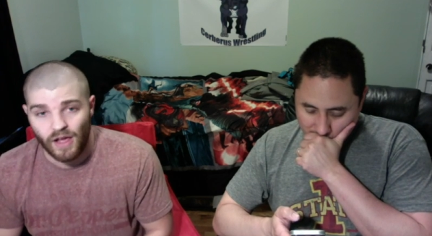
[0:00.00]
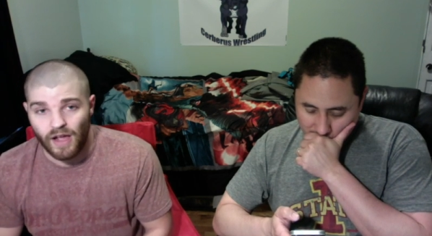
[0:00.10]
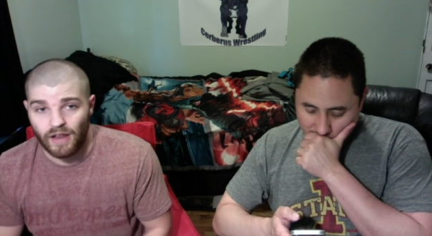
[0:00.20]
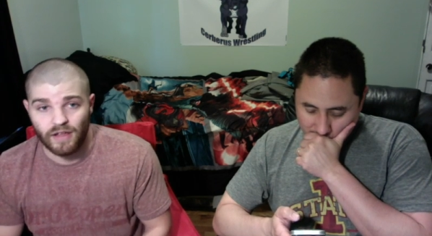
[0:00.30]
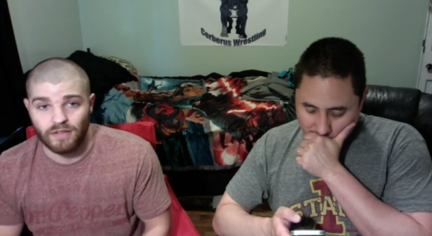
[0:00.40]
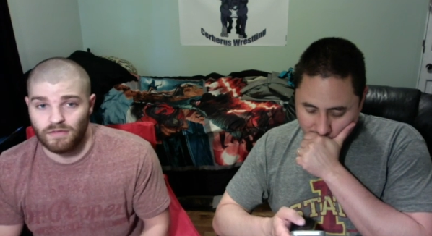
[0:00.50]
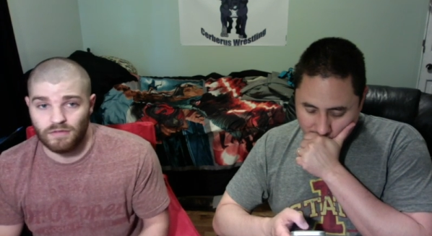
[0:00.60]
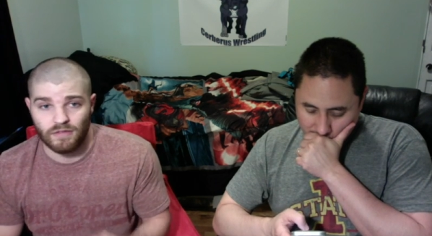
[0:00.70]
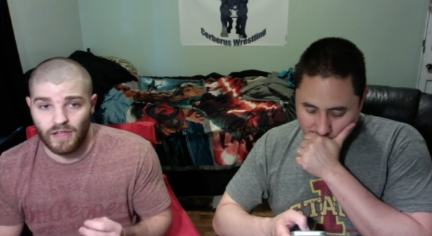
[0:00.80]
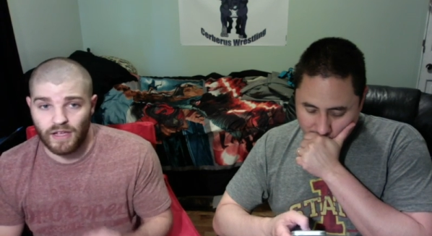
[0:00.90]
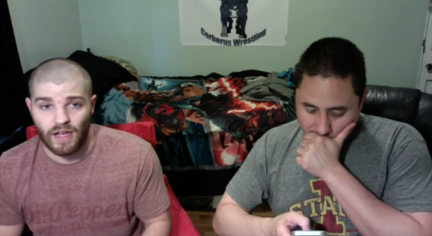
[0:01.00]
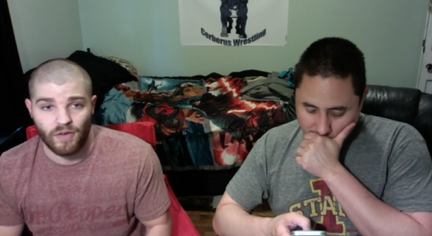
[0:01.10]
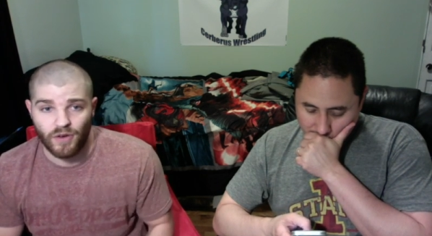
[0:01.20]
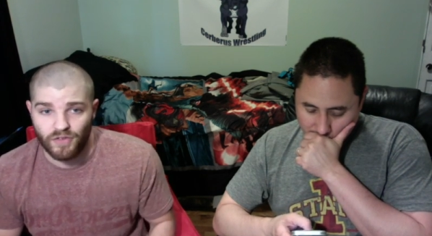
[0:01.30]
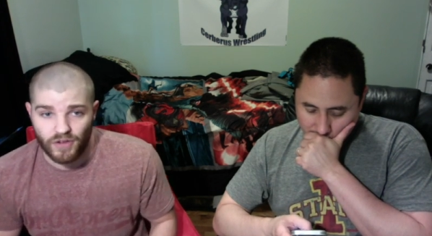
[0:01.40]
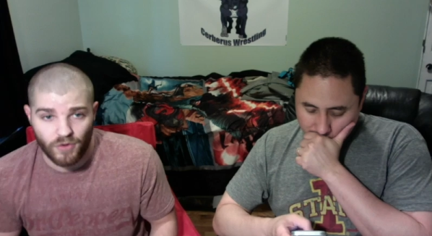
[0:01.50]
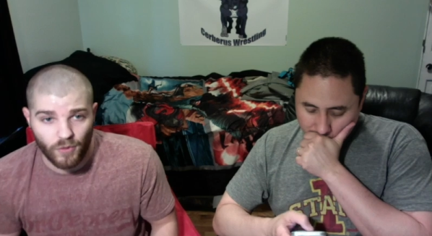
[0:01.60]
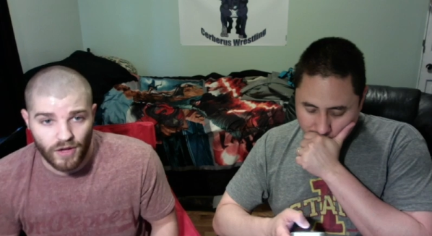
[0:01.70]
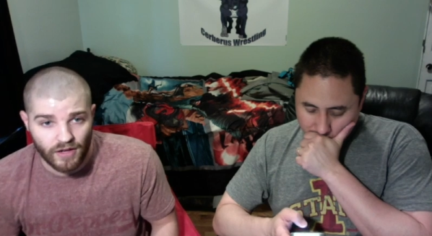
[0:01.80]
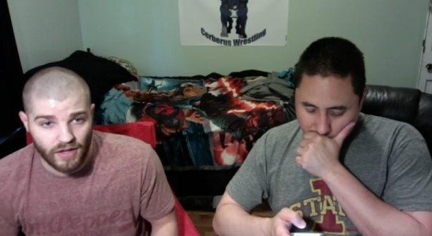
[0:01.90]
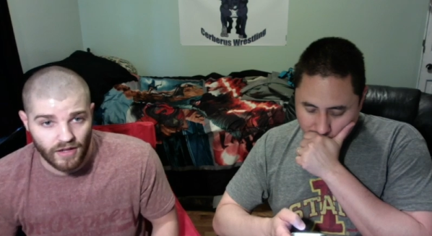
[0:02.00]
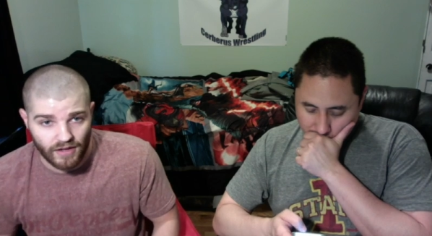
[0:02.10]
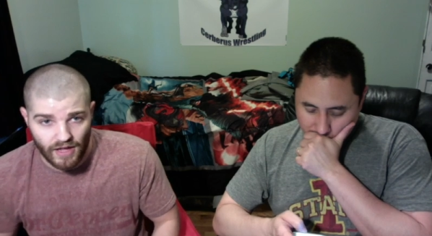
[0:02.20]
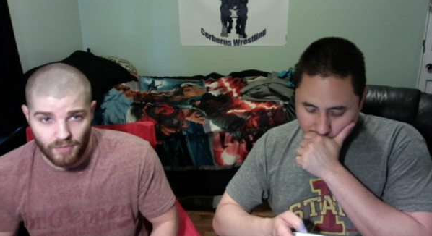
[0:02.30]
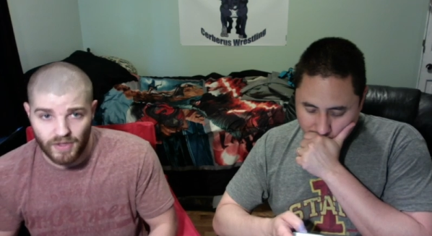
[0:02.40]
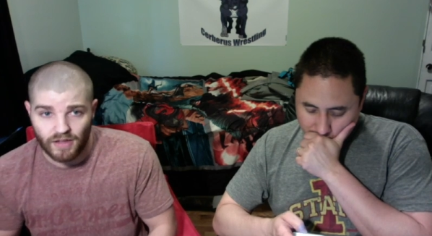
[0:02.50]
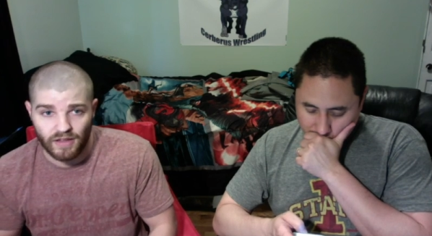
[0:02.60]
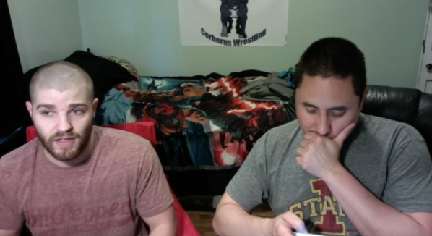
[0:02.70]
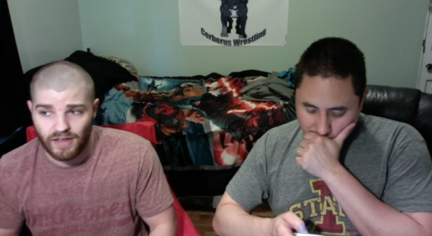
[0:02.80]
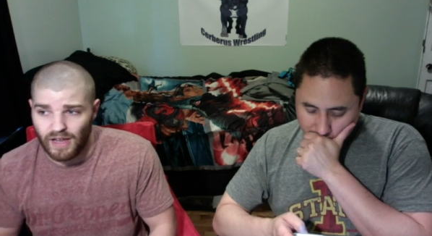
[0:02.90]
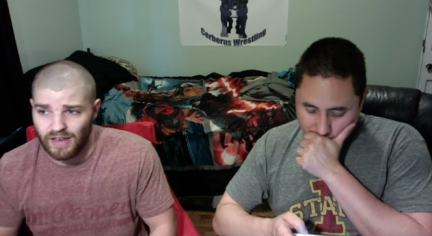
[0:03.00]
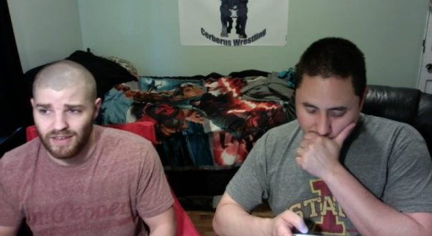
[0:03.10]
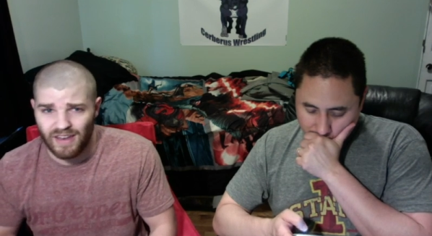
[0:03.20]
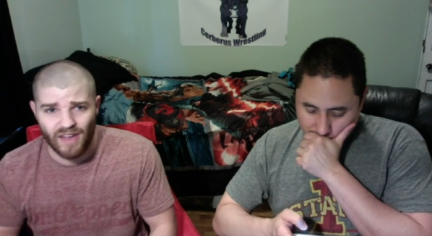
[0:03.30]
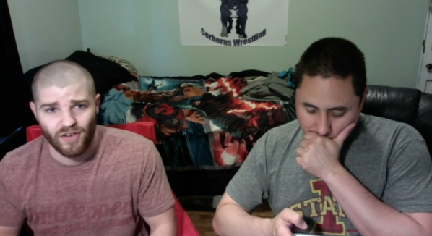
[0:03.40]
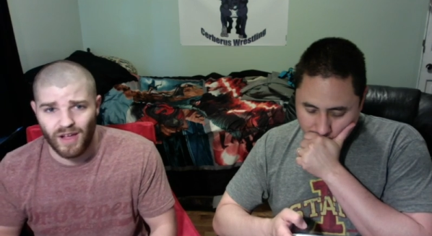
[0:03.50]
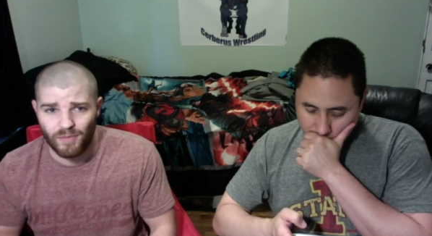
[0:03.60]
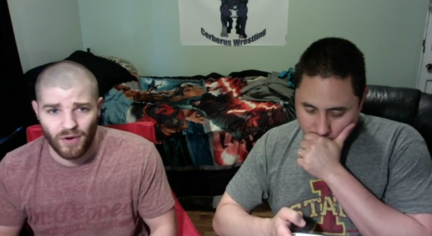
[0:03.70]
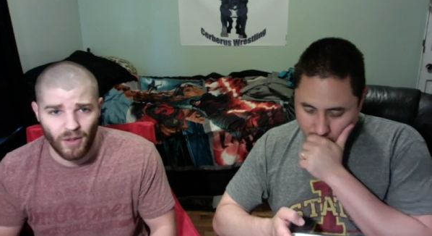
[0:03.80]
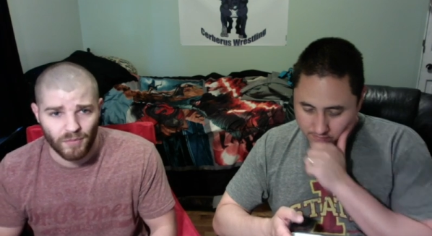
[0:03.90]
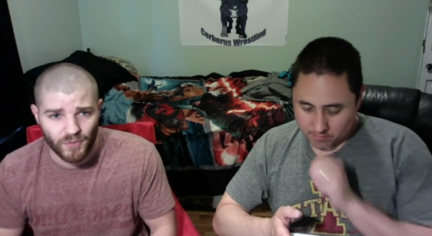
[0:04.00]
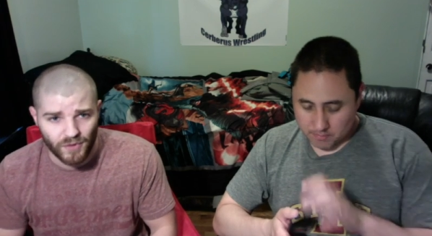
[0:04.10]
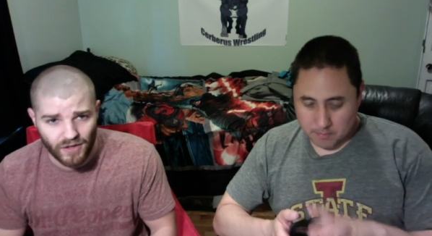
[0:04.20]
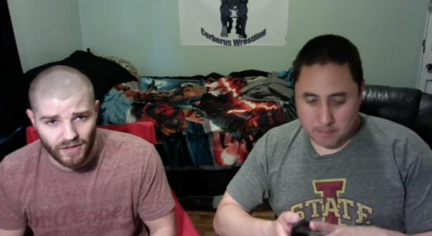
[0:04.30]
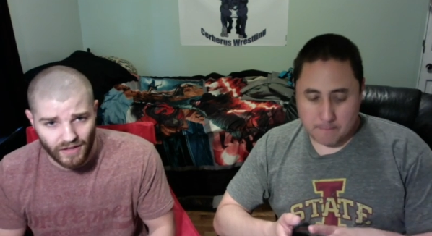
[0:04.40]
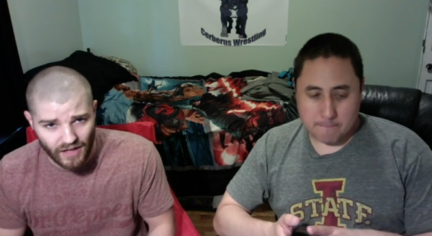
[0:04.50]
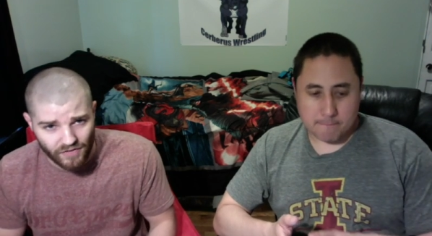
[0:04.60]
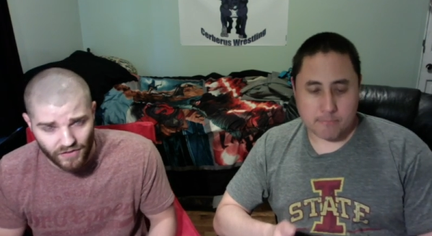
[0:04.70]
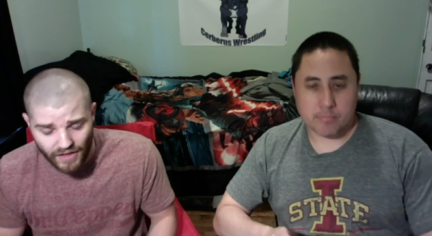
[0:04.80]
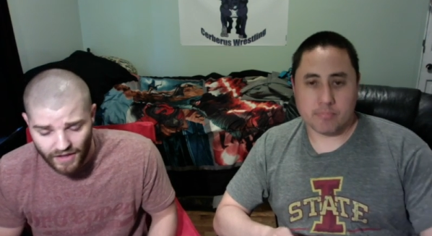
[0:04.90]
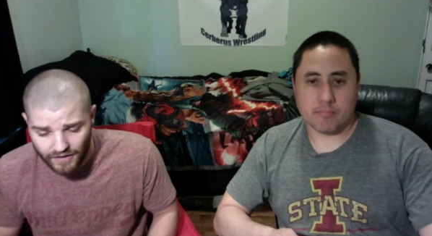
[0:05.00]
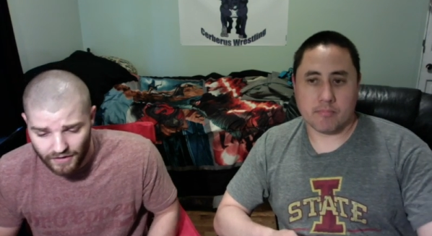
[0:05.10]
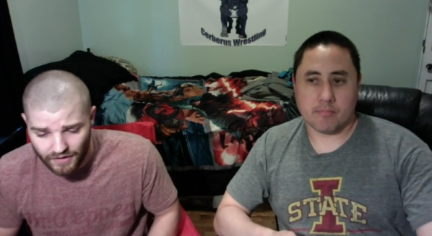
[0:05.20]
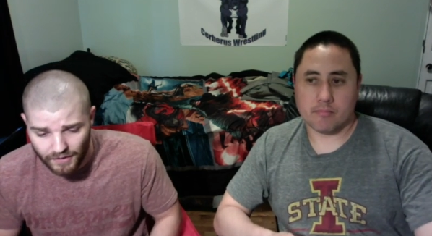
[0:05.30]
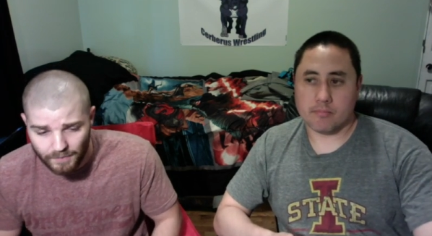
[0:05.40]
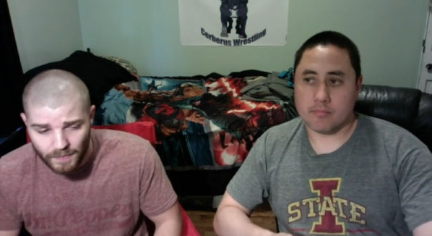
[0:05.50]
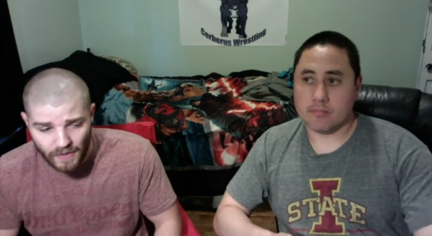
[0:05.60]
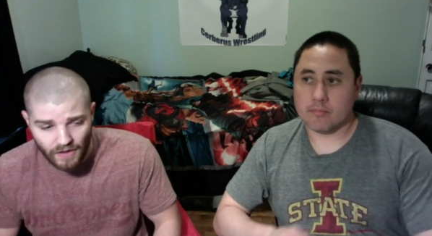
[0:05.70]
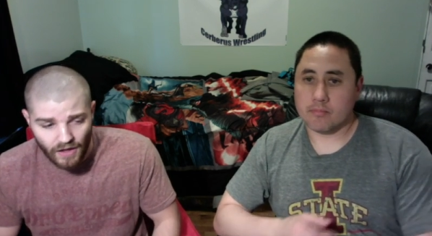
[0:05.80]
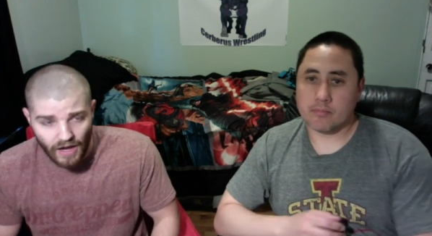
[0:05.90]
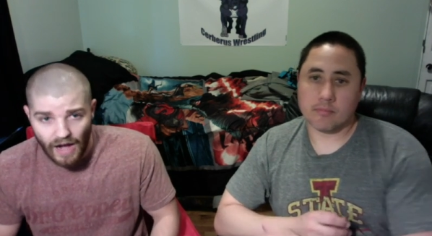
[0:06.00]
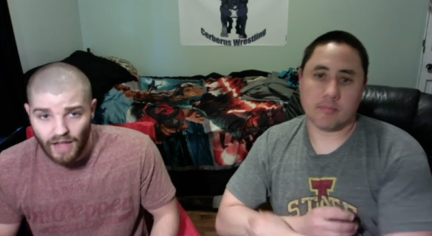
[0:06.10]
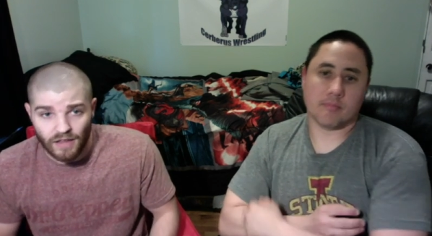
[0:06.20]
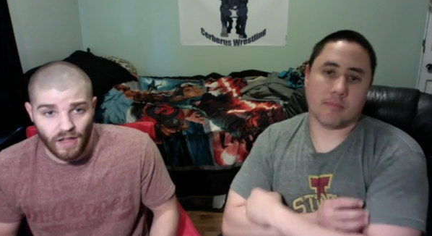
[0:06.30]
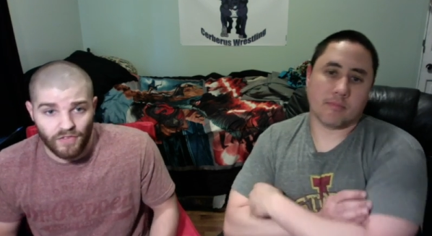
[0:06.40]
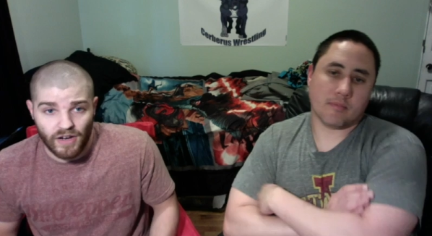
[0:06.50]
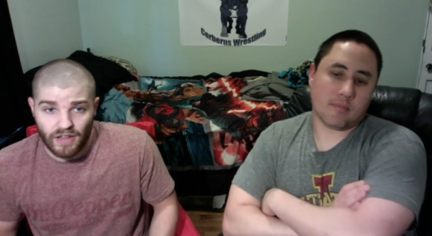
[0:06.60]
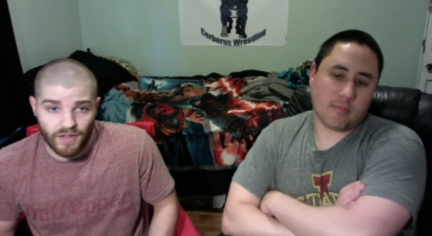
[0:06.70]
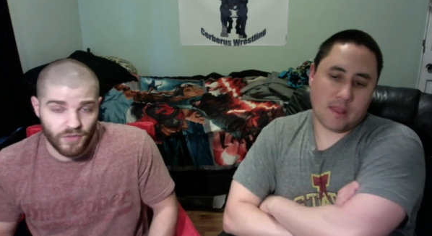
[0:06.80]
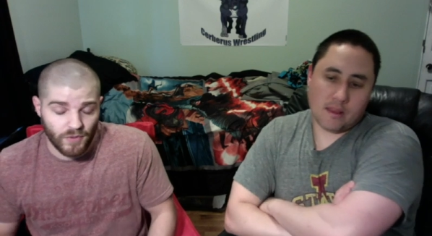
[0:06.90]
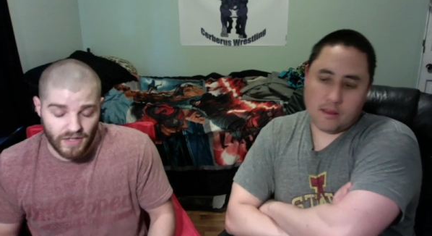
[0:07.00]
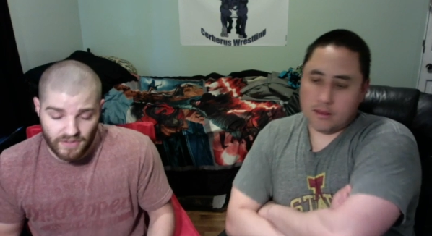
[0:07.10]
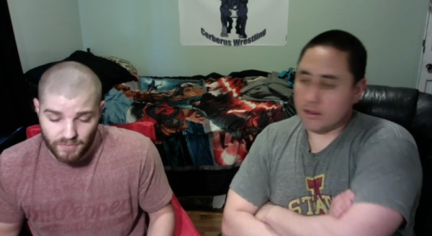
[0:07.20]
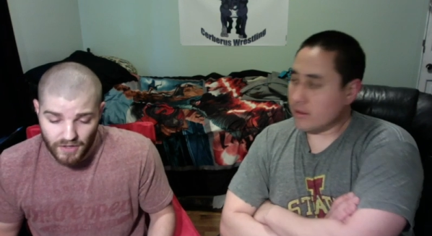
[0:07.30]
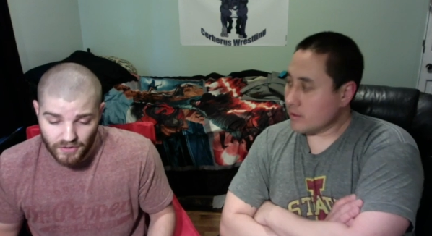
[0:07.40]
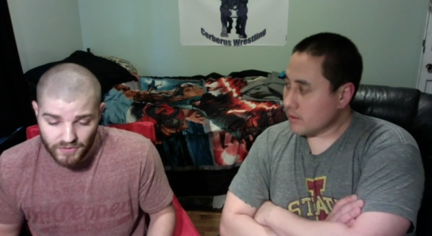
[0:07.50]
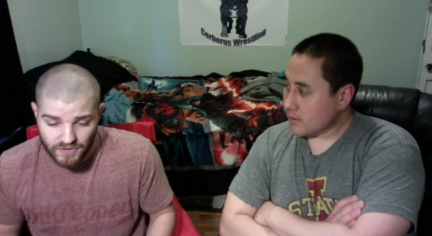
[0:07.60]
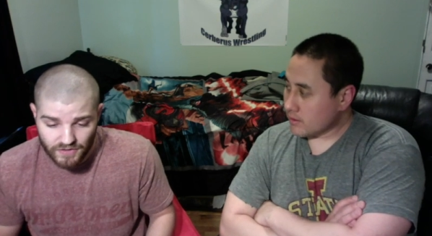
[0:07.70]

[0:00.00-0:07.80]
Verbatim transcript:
Speaker 1: And it it got rid of it quick. It kept me clean. I'd never had problems with anything after that. Um, I love it. I love the way it smells.